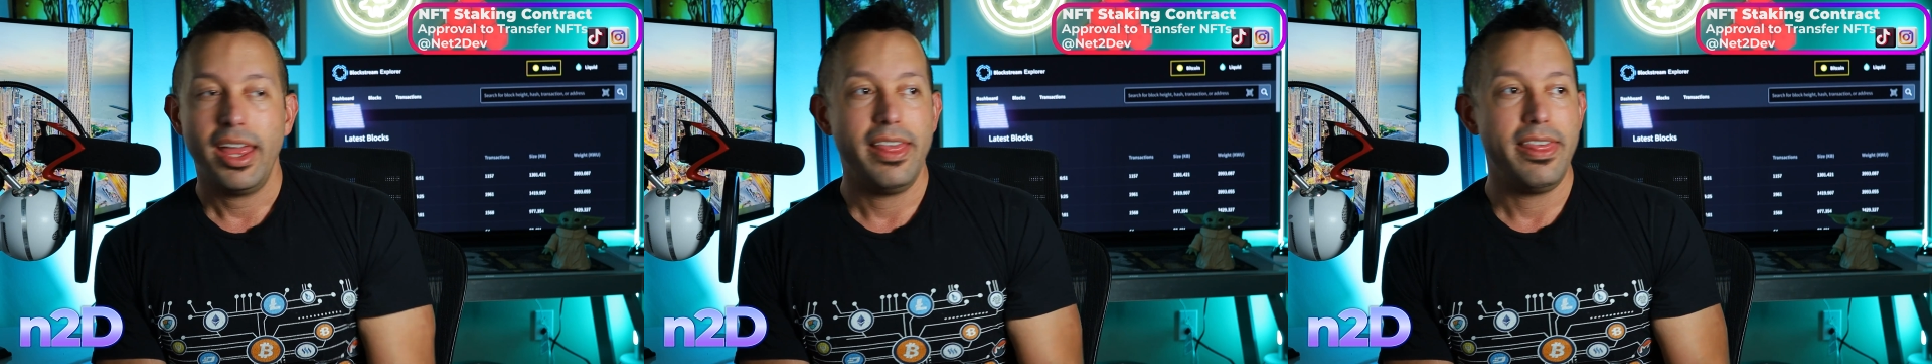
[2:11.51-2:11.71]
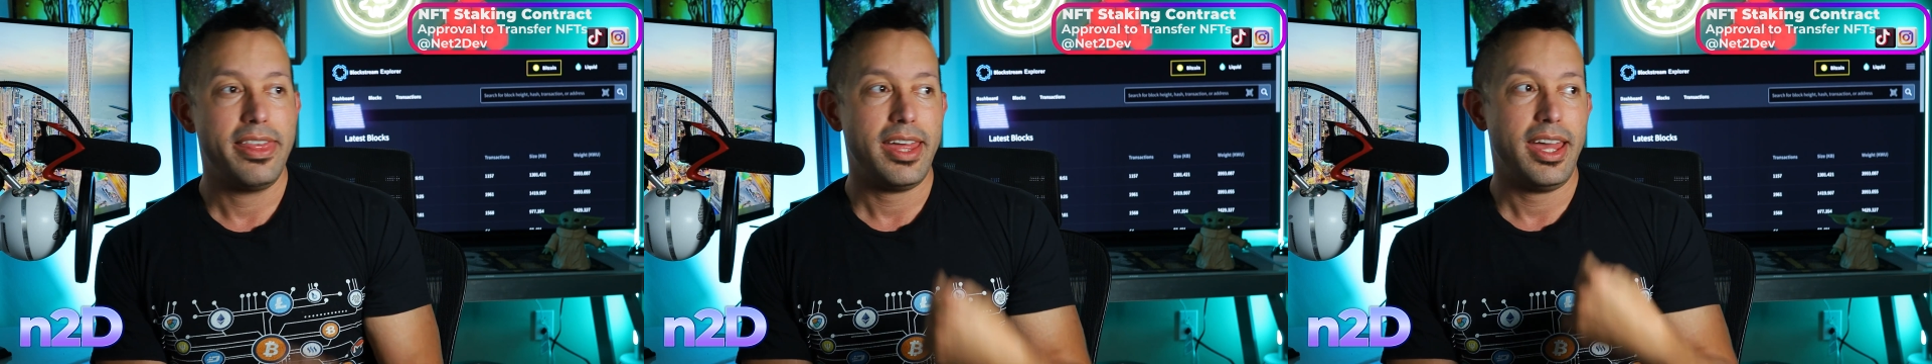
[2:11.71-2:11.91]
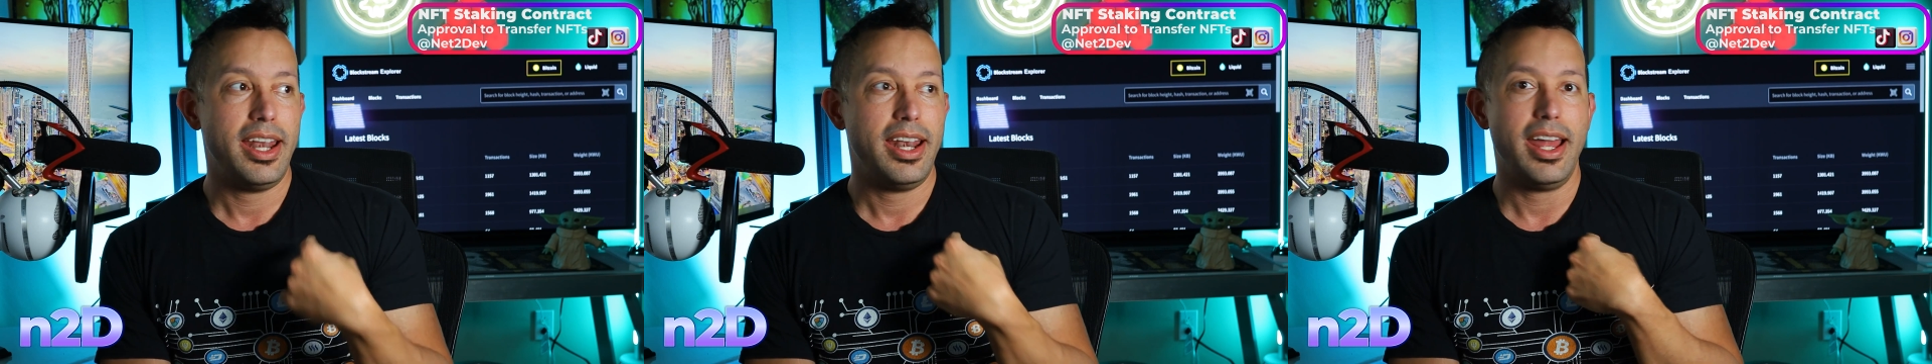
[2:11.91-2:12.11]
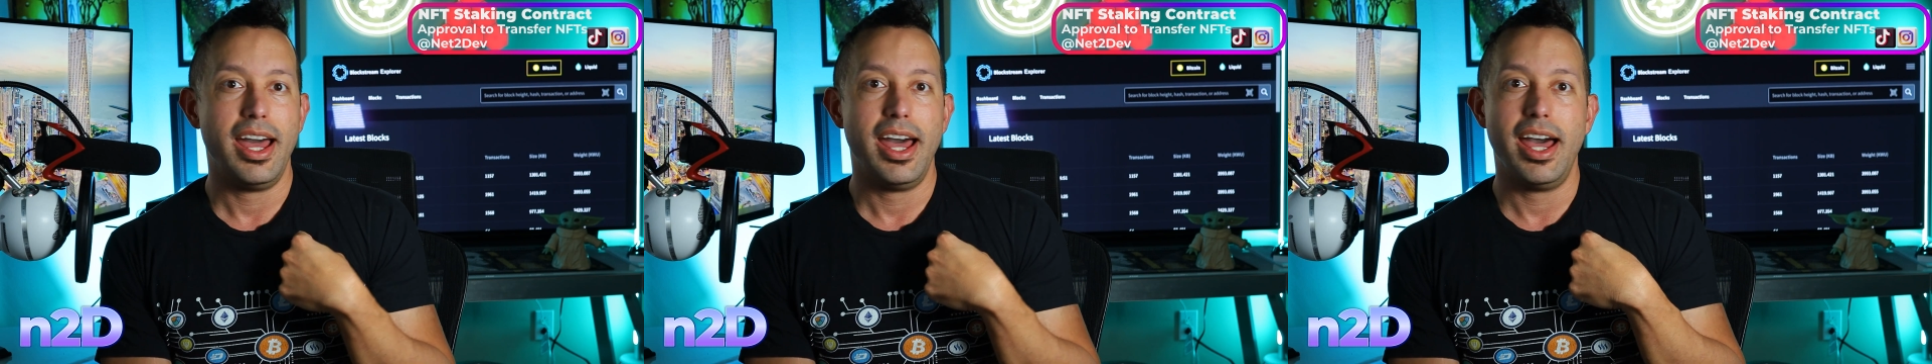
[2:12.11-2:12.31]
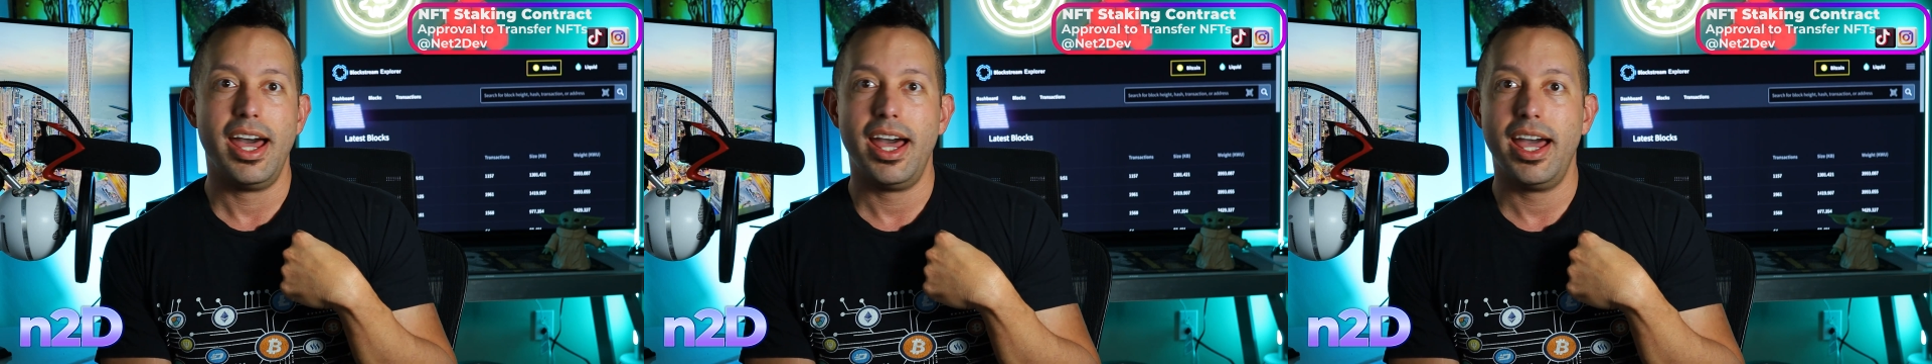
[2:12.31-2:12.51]
then
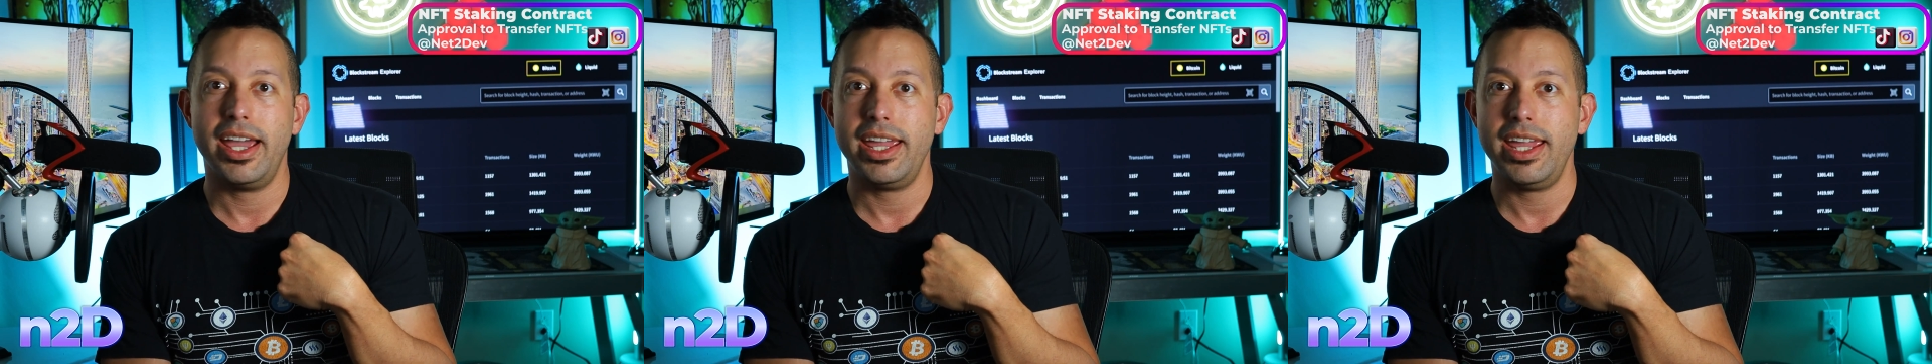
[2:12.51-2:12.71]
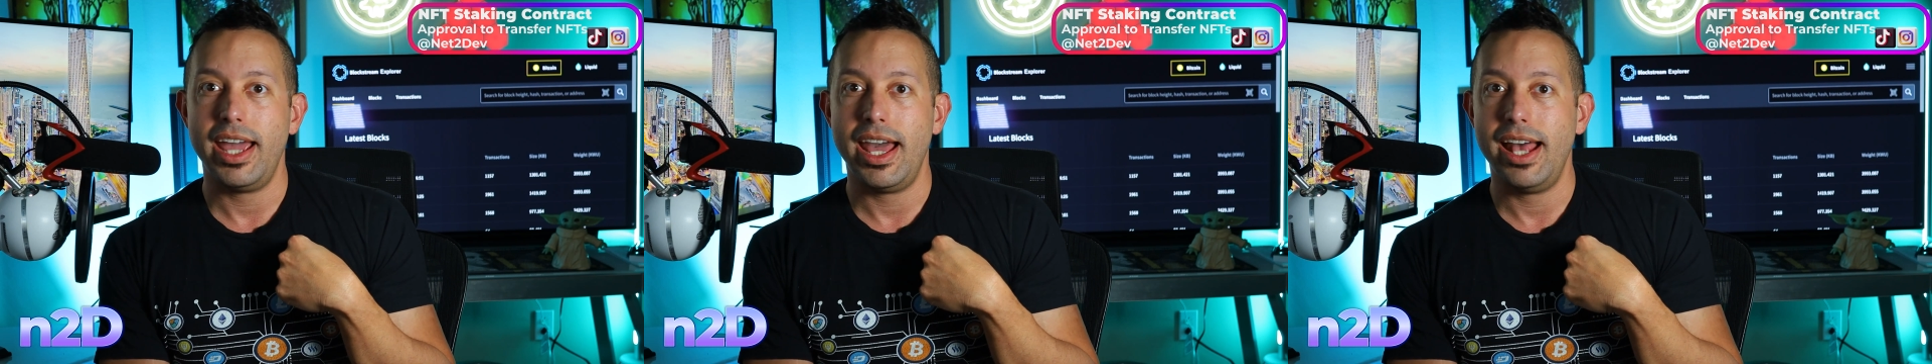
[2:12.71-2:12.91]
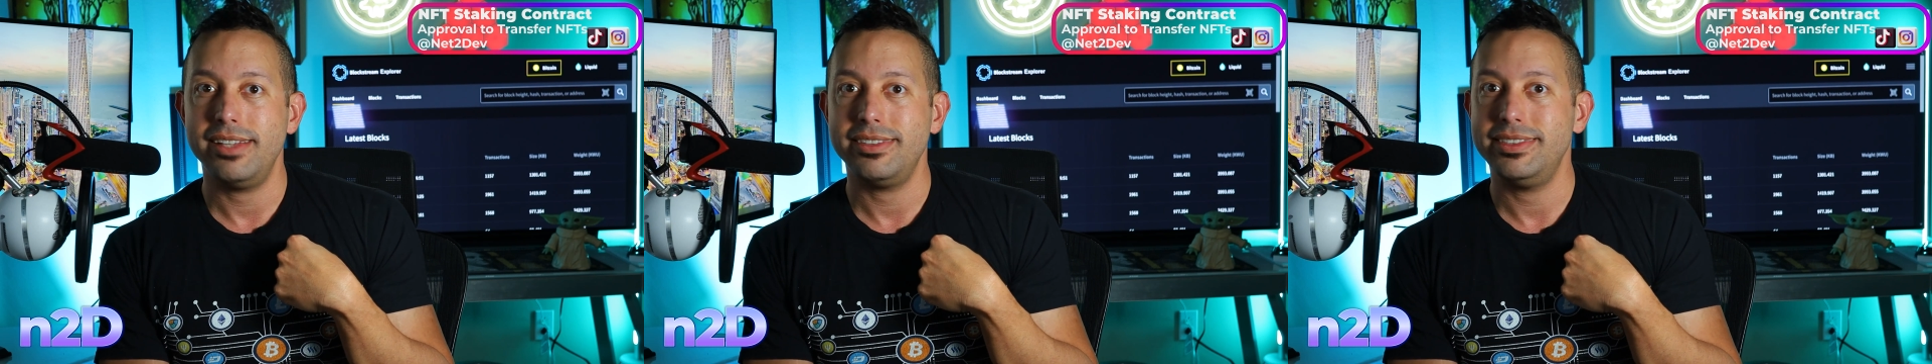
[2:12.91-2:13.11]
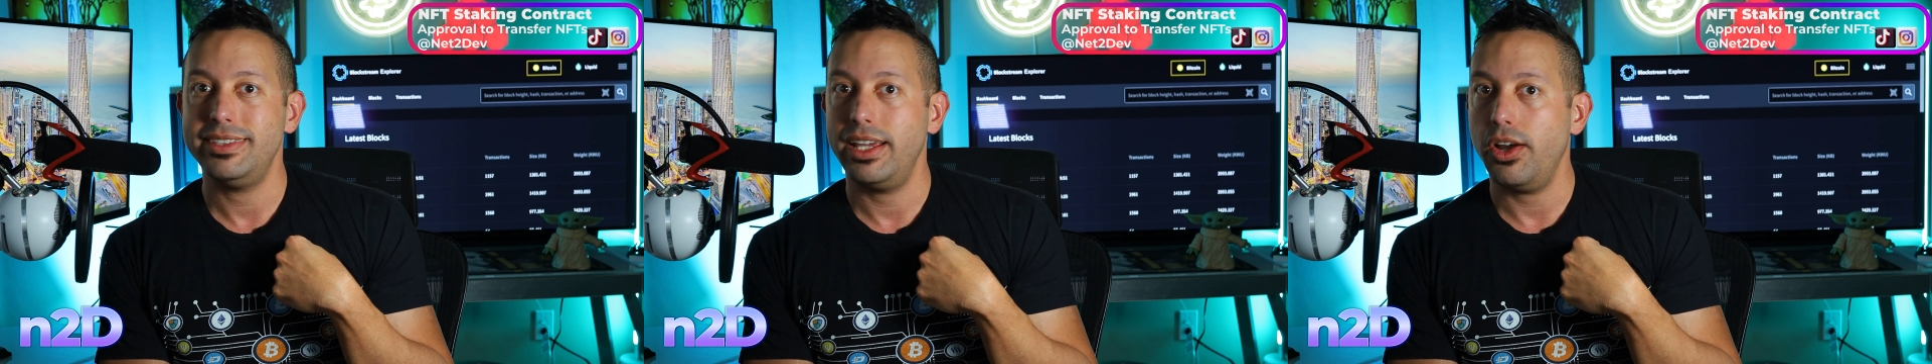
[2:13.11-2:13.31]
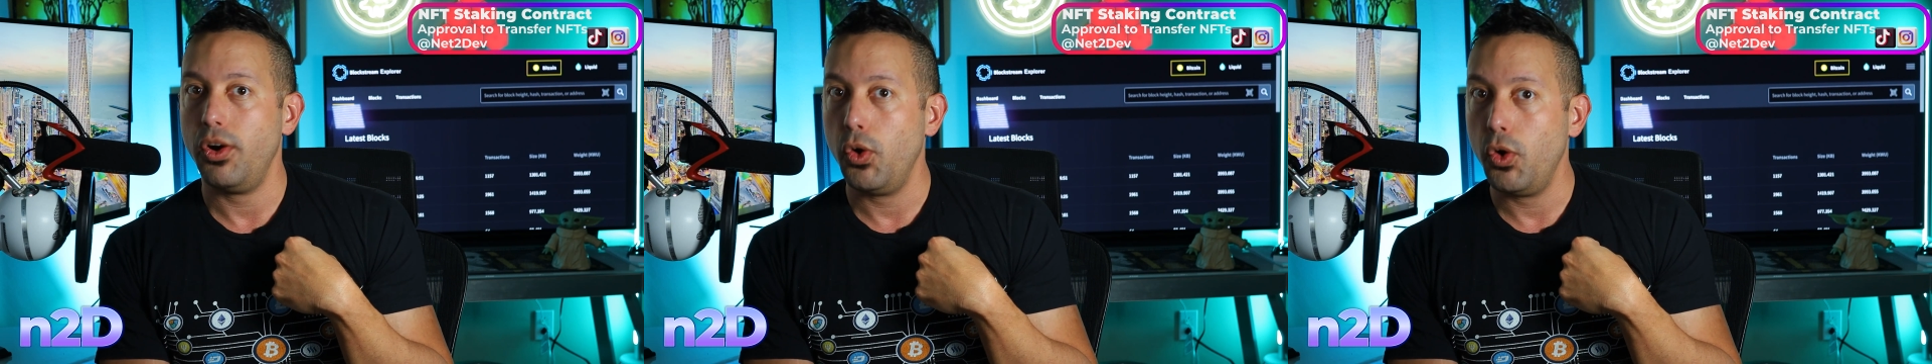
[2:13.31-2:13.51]
I, as the